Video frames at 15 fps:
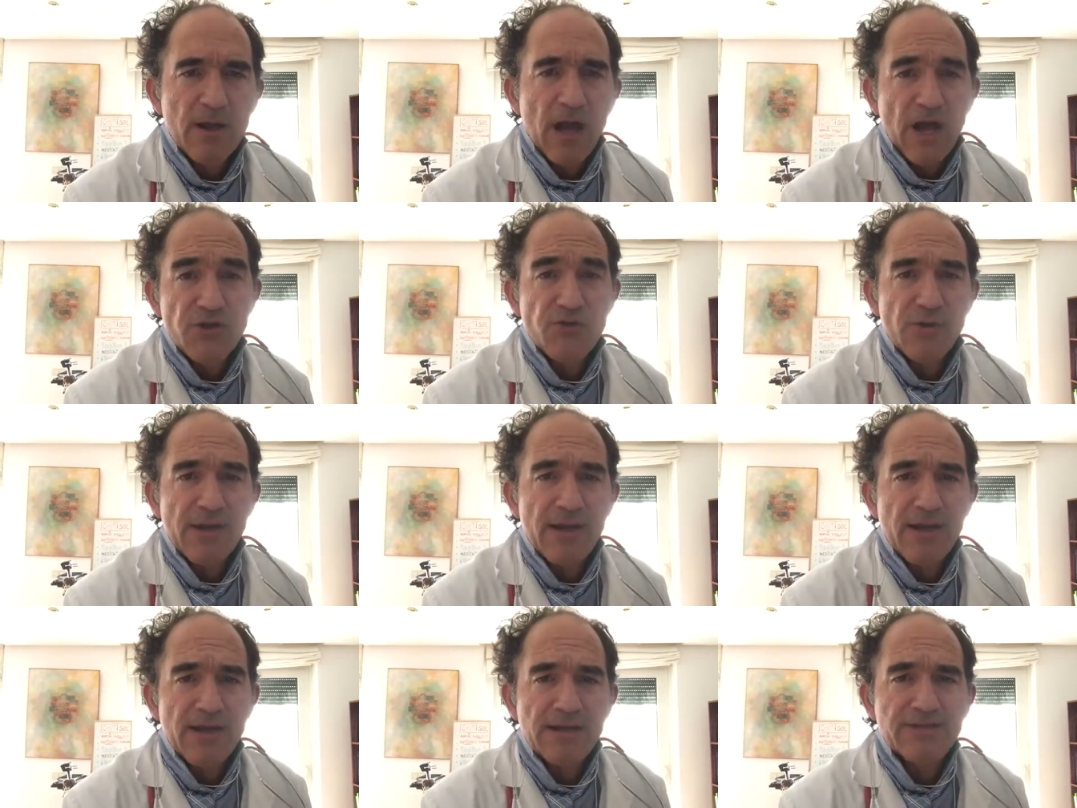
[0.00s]

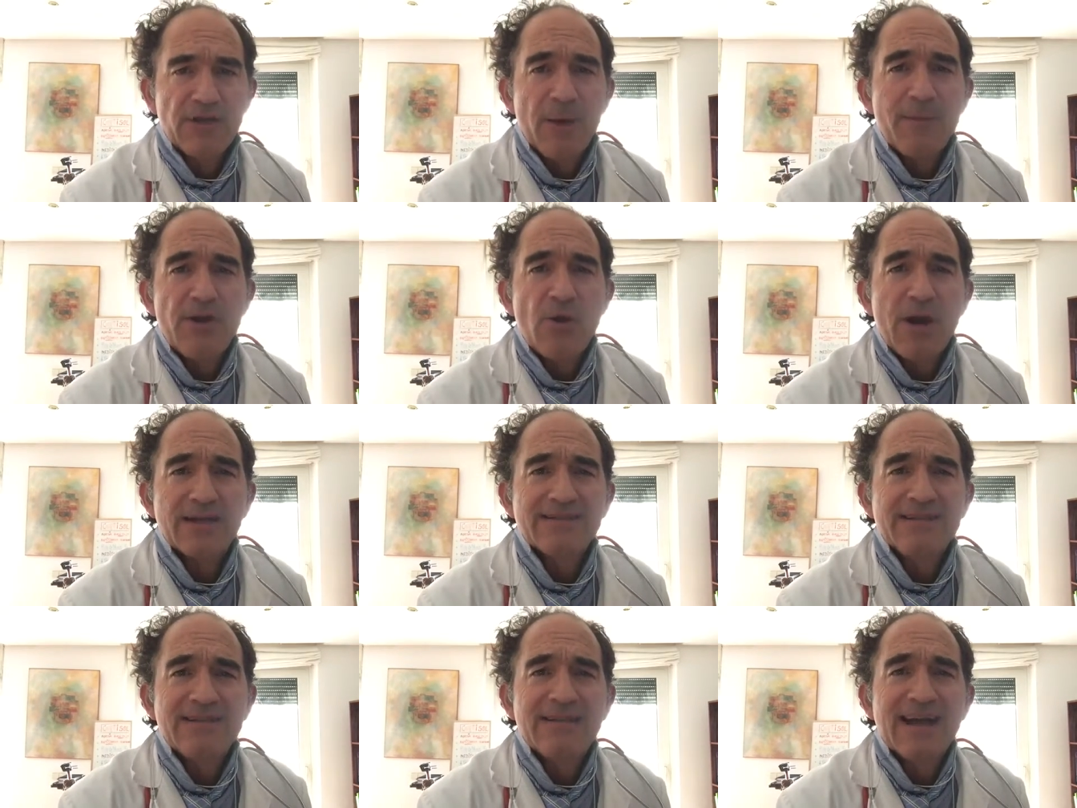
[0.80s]
Actually, it's the amino
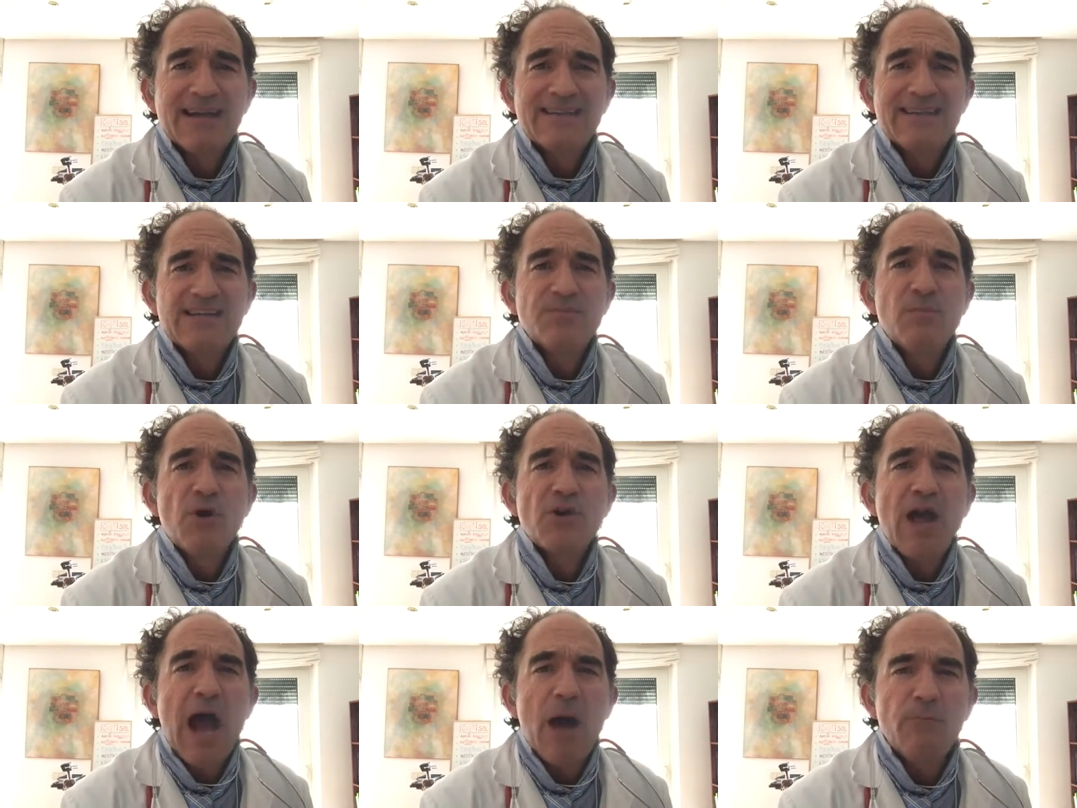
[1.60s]
acid that is
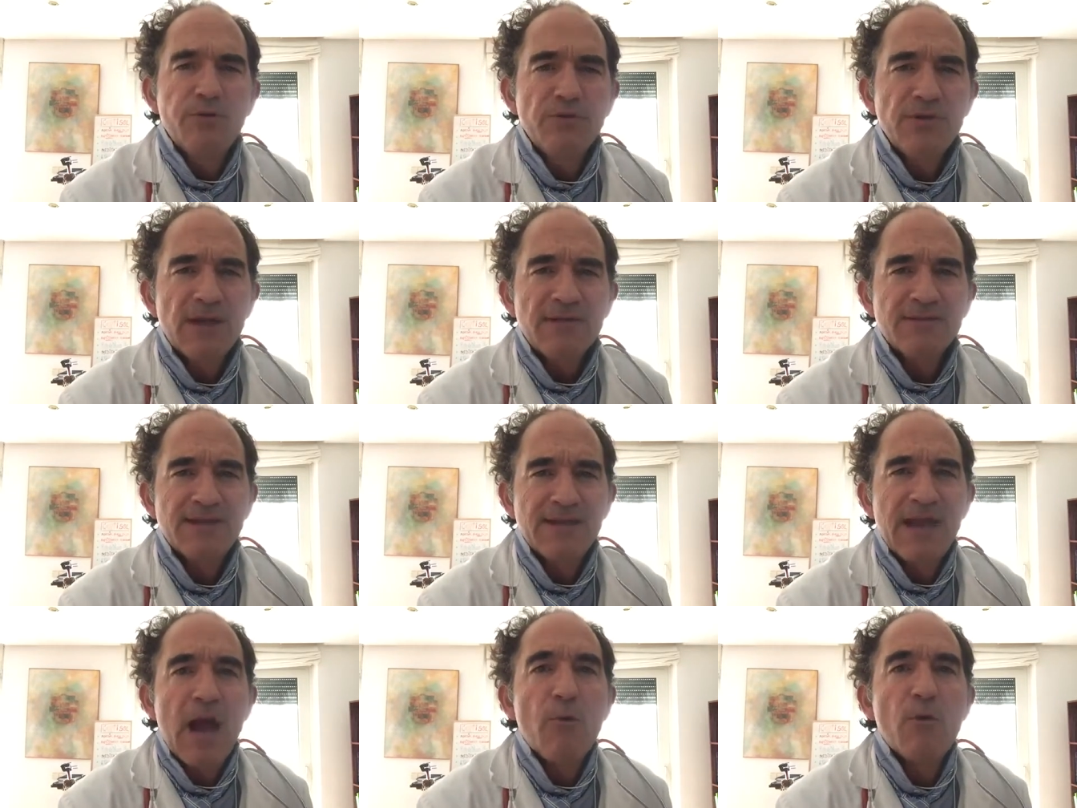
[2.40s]
more abundant
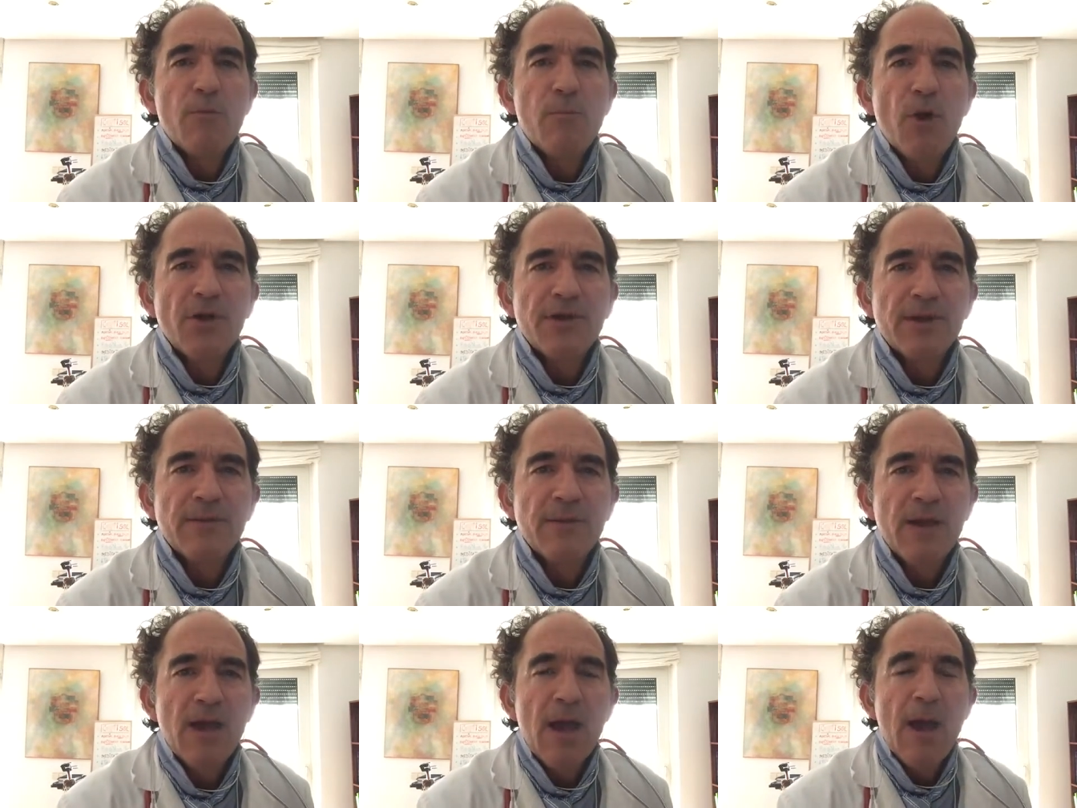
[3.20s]
in our body,